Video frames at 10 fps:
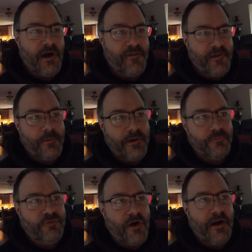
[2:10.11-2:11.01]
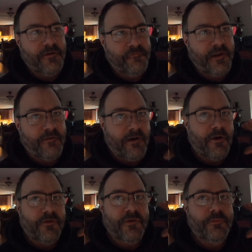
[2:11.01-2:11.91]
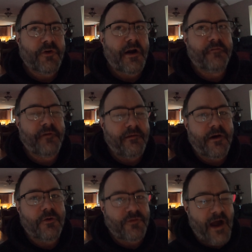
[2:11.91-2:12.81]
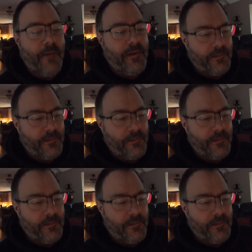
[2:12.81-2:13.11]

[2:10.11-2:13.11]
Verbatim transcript: I think what I'm trying to figure out is I'm trying to figure out timing.